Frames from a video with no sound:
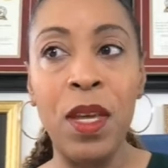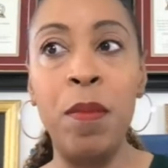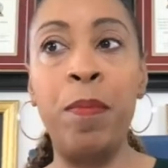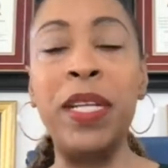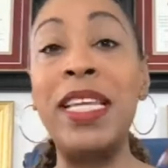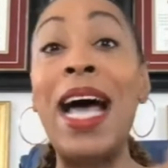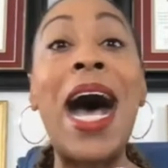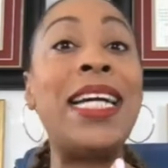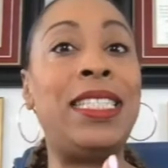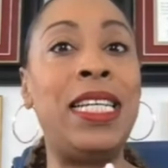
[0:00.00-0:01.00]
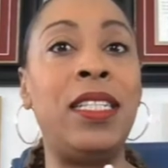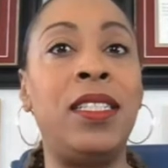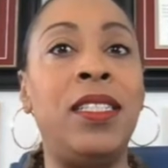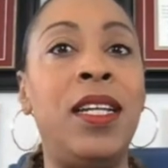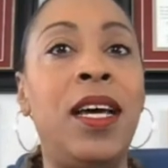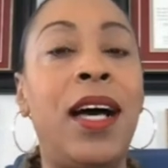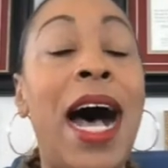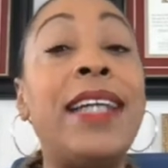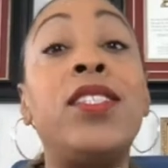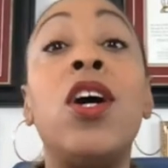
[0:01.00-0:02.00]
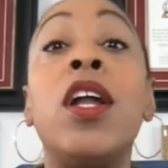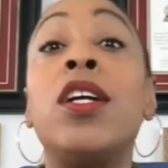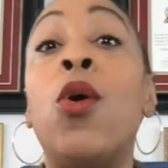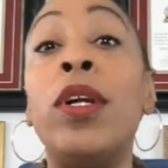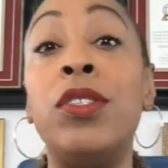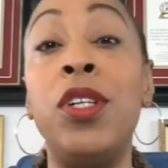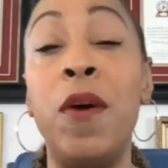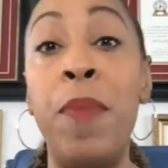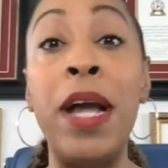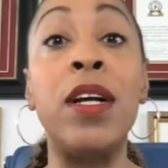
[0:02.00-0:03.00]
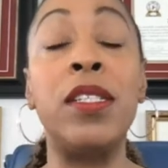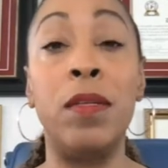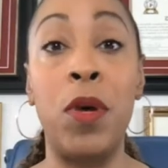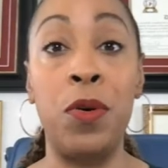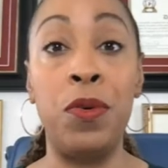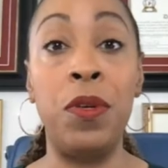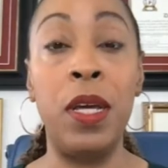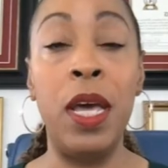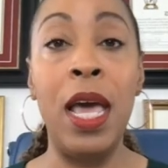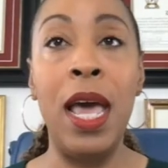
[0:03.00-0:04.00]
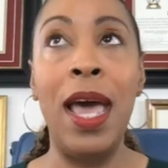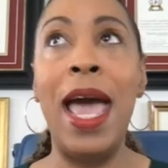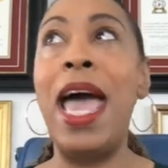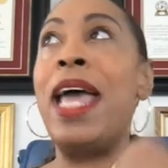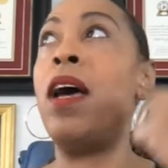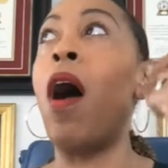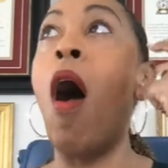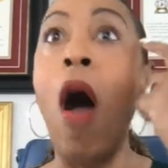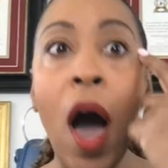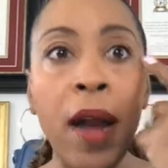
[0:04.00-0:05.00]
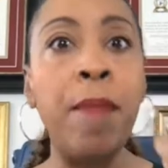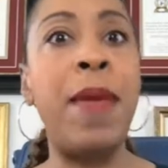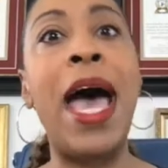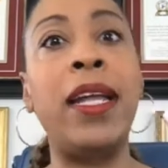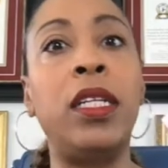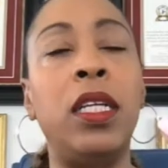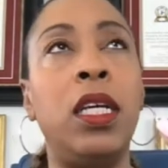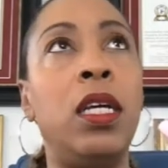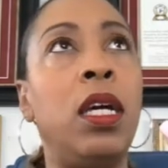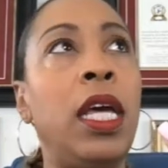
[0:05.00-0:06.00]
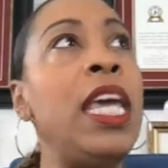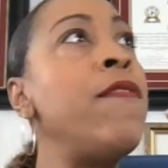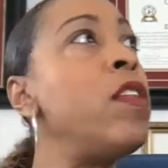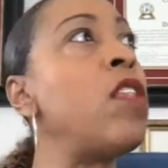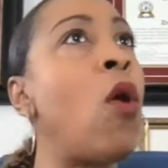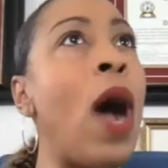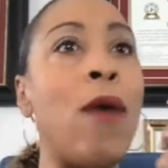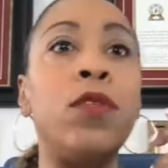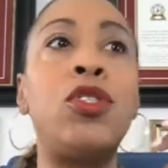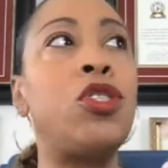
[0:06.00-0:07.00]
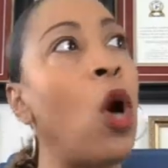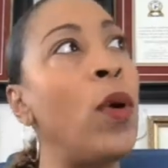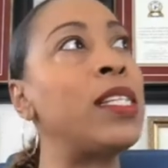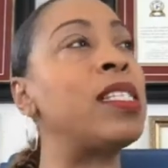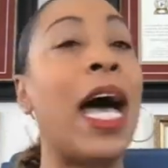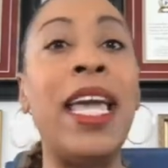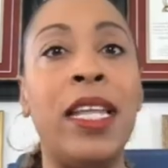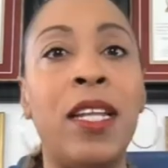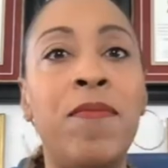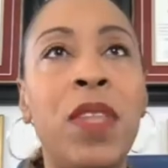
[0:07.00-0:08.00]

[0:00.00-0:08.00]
but that I didn't, I started going into comparison mode. And automatically, even though I was so excited,